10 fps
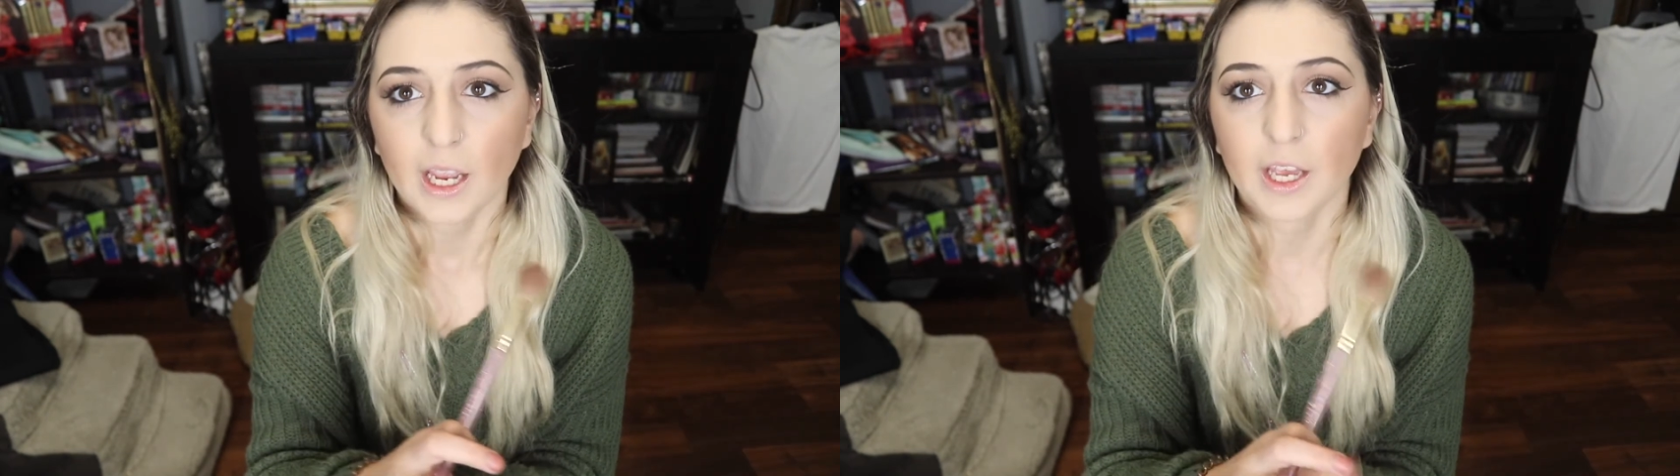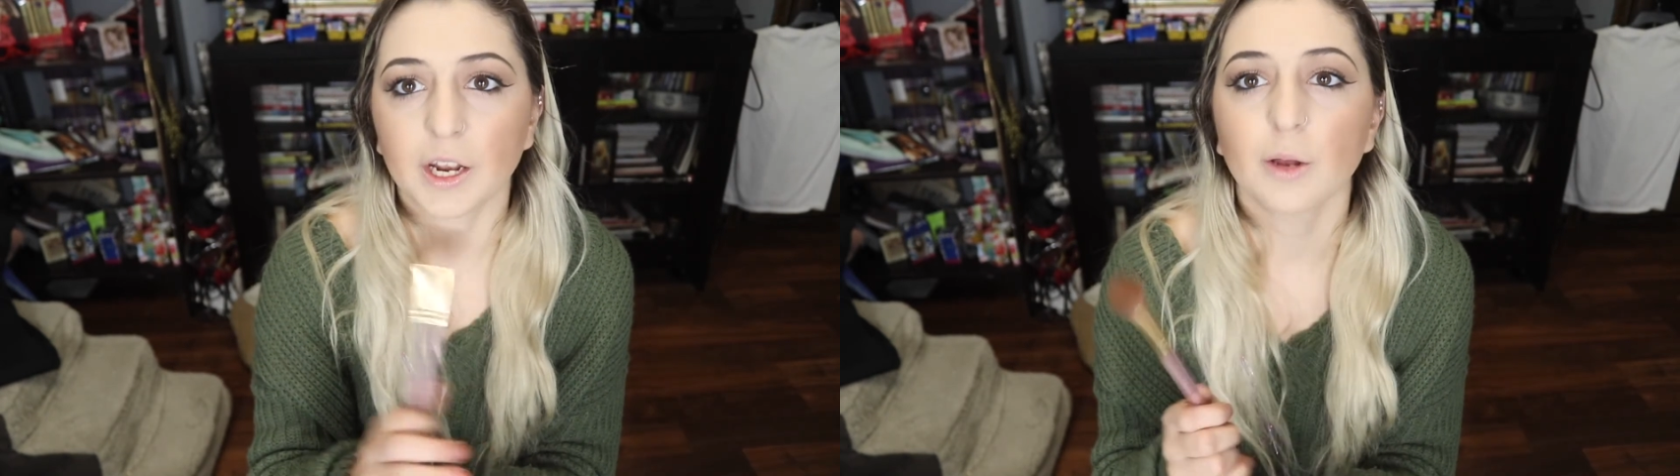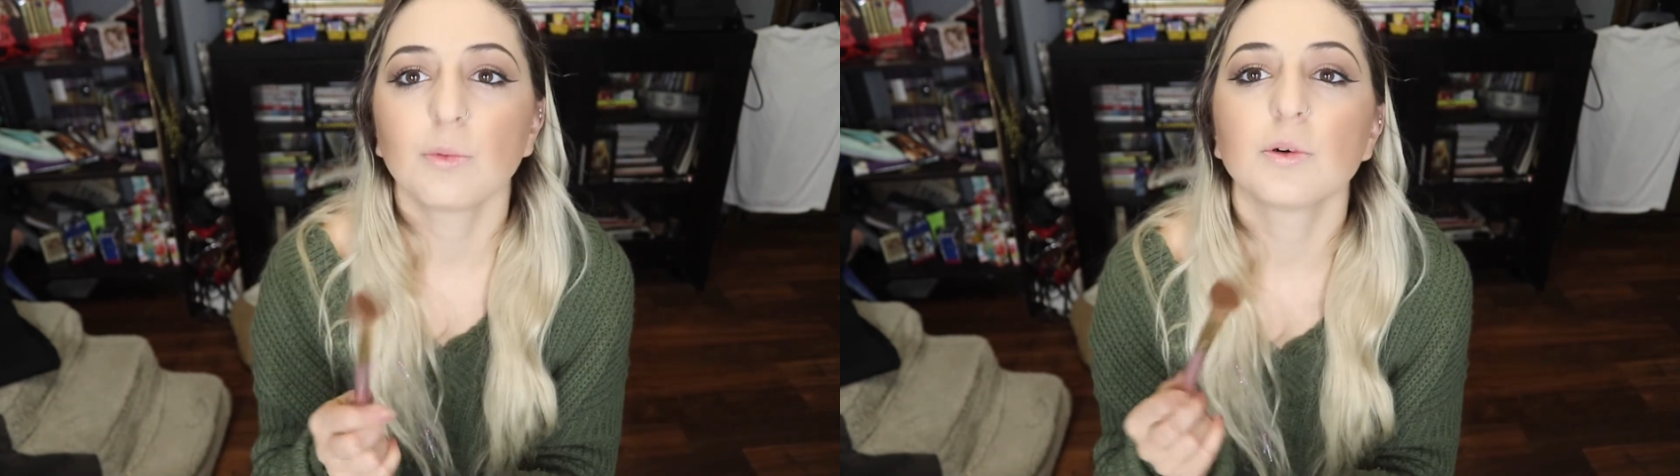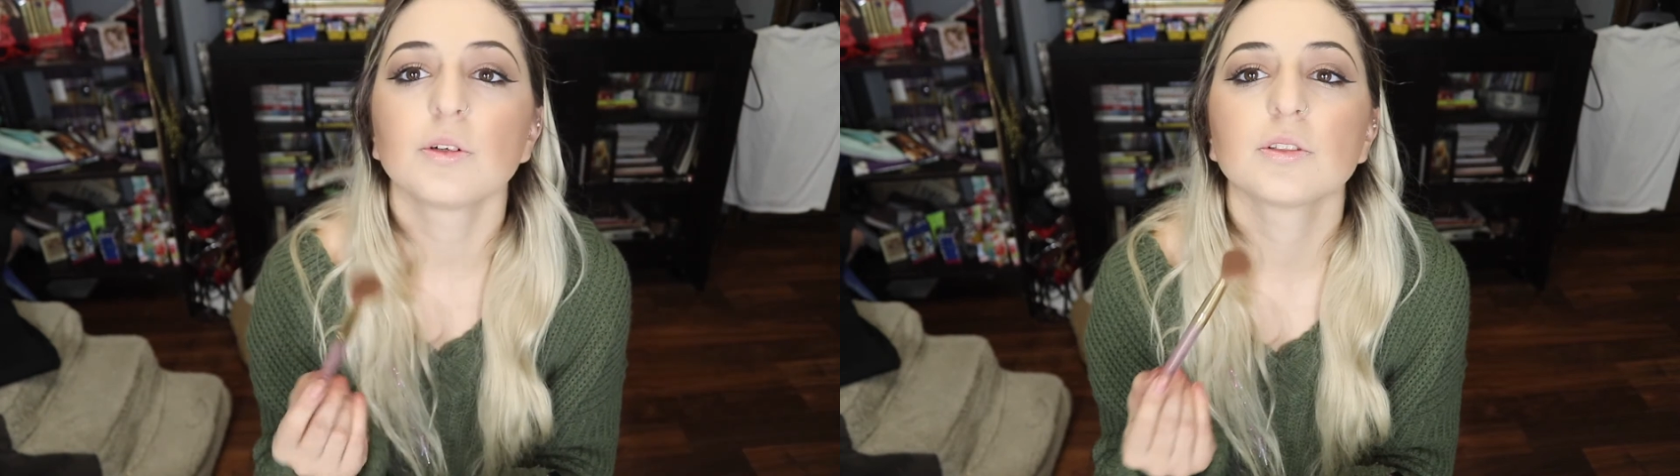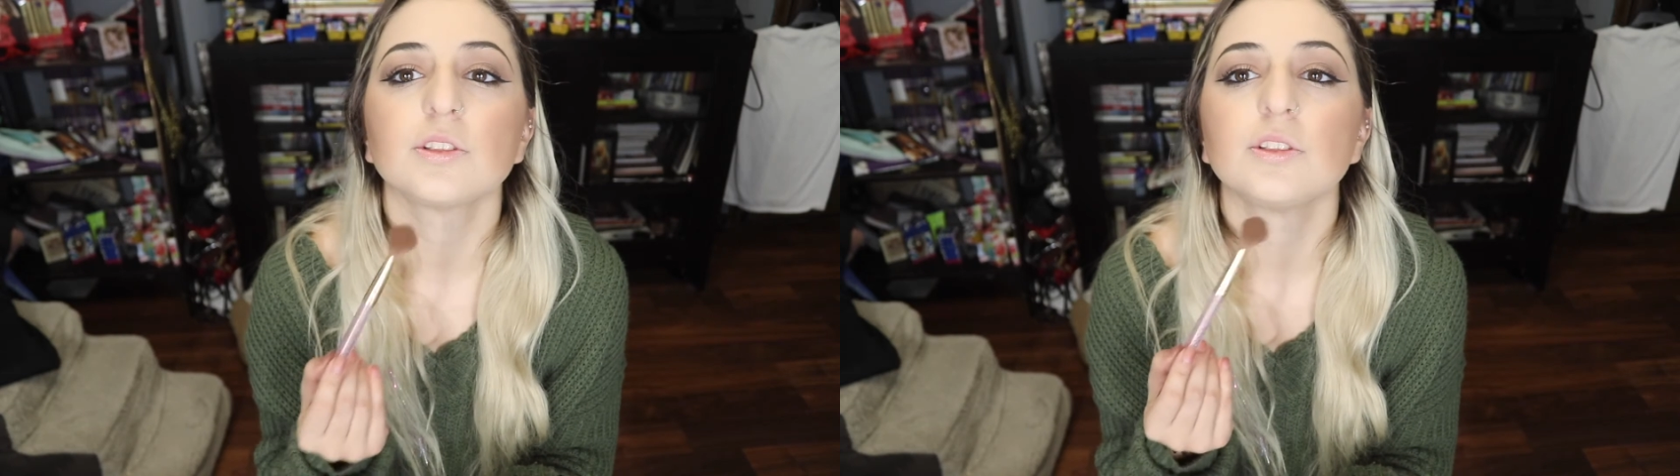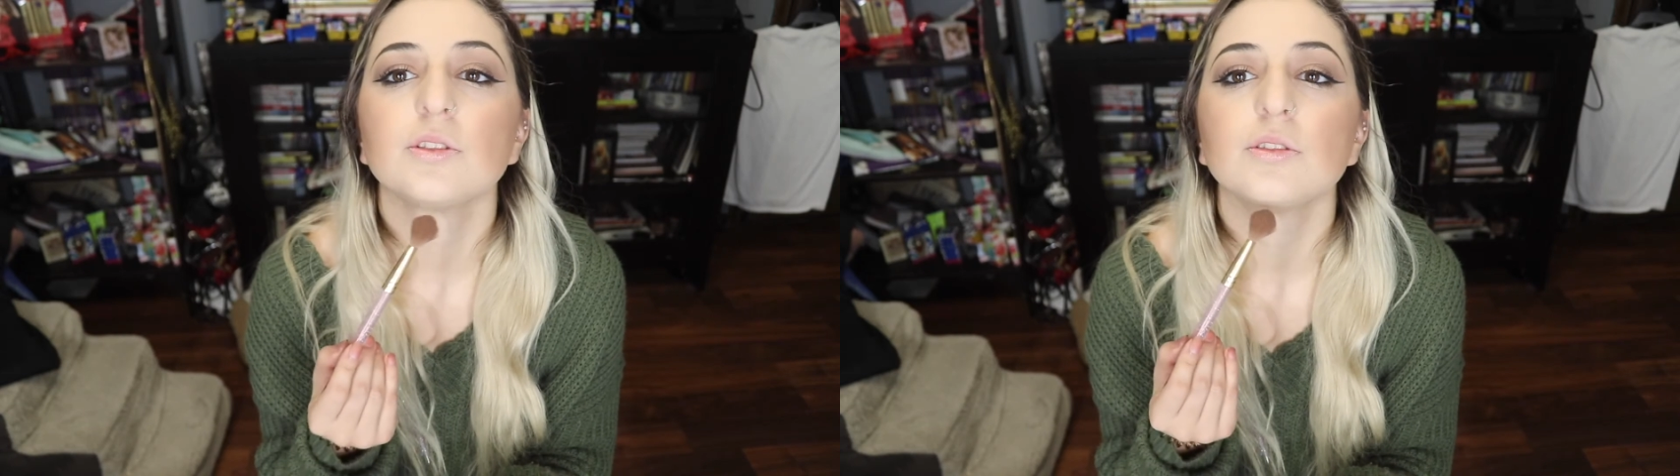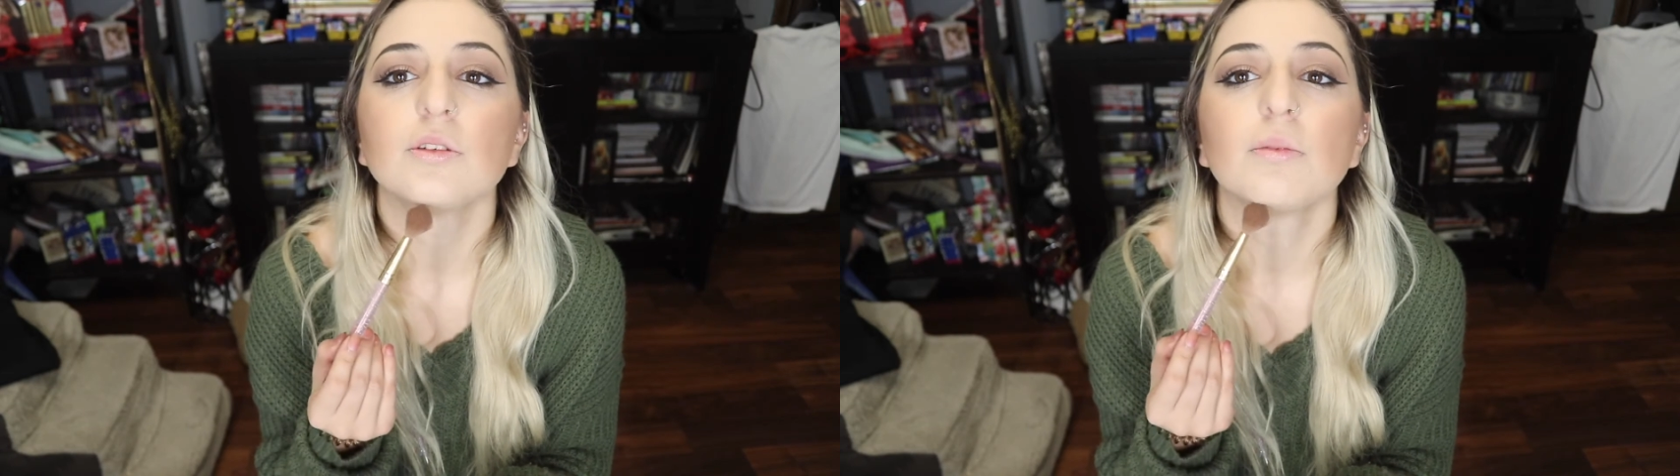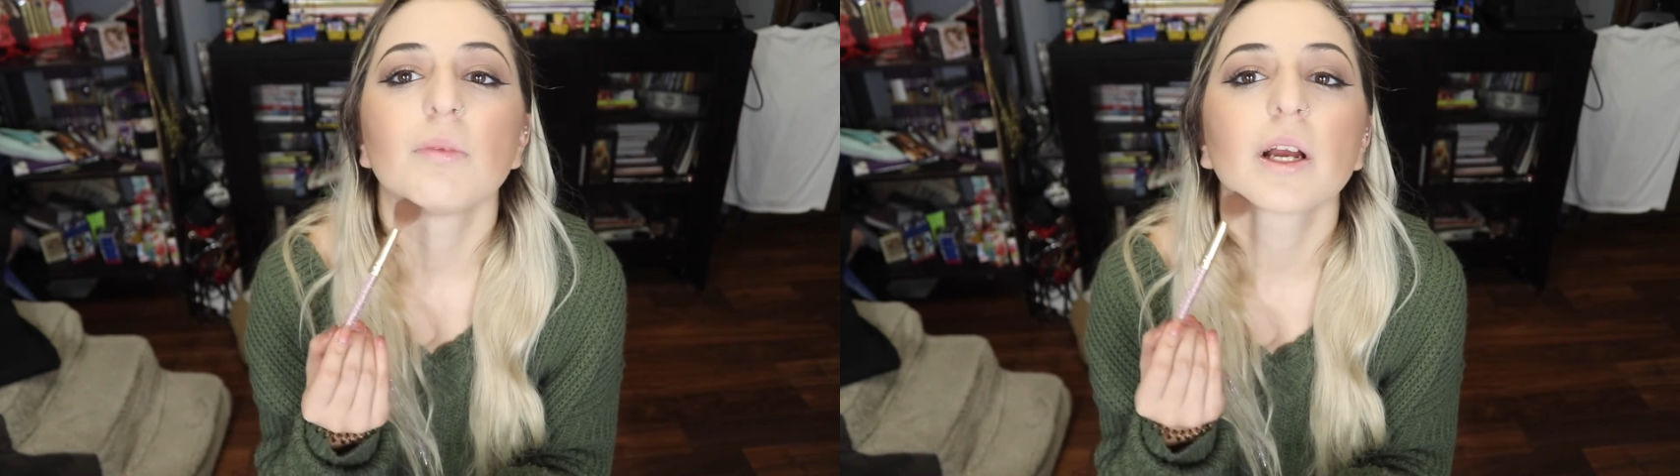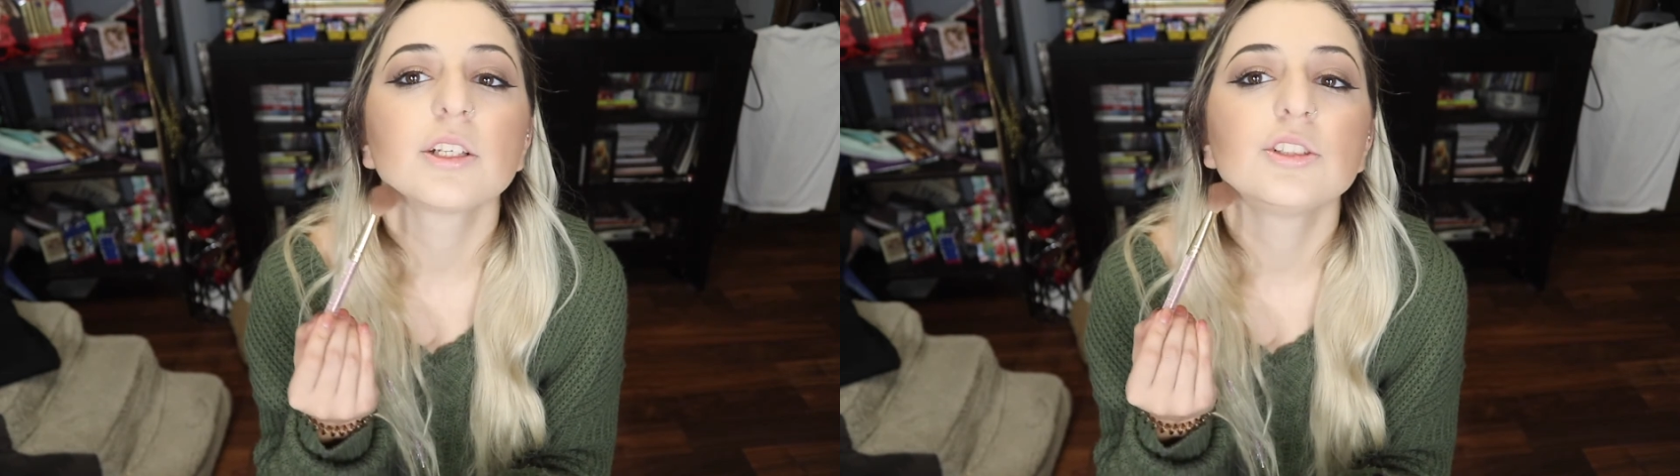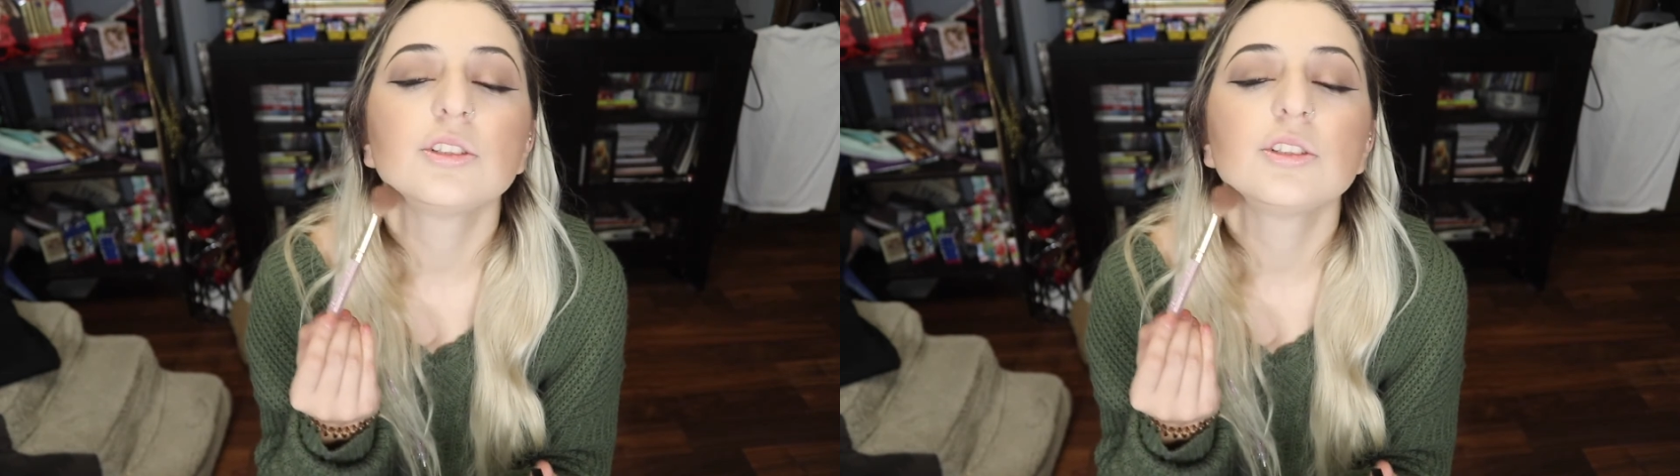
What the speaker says: and I will do my